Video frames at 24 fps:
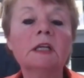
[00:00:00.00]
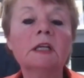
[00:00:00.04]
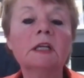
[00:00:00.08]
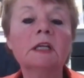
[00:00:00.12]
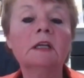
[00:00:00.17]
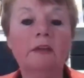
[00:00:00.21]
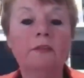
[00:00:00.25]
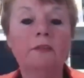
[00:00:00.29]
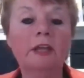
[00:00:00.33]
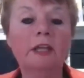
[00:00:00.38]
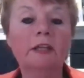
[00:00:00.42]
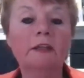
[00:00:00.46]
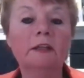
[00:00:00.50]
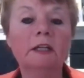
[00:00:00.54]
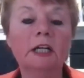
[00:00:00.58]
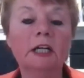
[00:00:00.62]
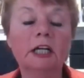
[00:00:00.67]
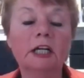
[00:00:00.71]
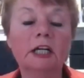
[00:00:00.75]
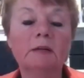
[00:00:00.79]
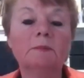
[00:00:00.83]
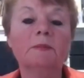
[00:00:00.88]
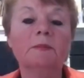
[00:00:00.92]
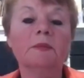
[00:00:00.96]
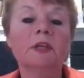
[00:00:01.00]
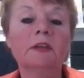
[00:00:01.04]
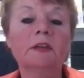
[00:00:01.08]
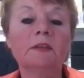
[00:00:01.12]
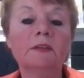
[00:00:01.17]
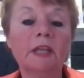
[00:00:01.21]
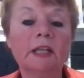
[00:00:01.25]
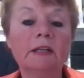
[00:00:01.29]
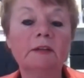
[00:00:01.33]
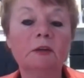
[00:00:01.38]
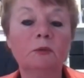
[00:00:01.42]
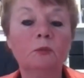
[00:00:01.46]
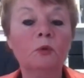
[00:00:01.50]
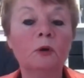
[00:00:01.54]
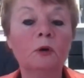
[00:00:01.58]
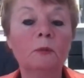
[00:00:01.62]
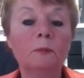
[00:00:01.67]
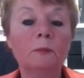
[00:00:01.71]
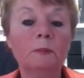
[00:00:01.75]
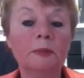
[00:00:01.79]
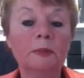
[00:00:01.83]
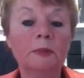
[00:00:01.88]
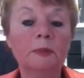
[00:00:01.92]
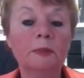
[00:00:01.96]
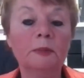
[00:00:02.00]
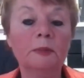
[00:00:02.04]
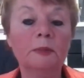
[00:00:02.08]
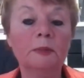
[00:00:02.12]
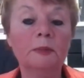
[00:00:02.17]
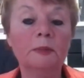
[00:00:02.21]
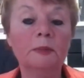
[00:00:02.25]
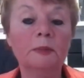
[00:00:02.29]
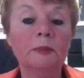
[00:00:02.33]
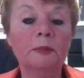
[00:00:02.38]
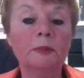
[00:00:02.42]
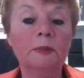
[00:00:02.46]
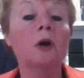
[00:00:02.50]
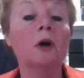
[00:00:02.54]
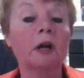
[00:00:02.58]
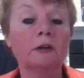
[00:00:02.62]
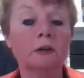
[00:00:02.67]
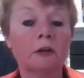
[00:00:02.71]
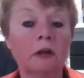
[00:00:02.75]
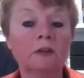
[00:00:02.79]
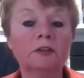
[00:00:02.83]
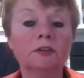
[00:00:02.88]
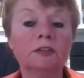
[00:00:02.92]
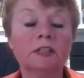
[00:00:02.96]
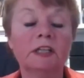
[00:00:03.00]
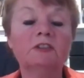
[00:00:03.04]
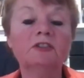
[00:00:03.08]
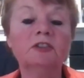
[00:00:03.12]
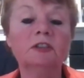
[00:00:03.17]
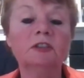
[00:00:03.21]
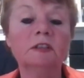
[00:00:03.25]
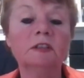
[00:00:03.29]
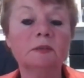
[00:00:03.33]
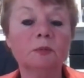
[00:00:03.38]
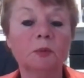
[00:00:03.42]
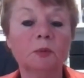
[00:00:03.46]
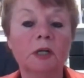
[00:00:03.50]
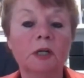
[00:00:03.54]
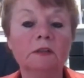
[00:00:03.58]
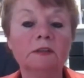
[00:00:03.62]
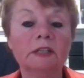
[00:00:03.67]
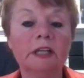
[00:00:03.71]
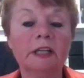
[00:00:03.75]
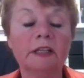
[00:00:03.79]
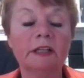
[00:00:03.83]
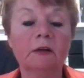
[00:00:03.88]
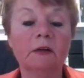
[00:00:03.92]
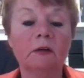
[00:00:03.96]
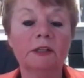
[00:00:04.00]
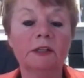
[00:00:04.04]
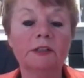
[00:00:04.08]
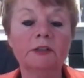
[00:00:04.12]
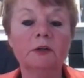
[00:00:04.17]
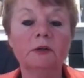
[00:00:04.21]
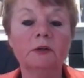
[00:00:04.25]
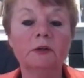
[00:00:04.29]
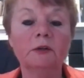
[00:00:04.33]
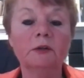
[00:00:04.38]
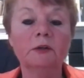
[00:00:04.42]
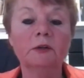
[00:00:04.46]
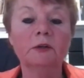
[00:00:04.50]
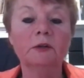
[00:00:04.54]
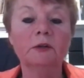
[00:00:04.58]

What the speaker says: And then it will be out for broader consultation as well. Danielle, I know you're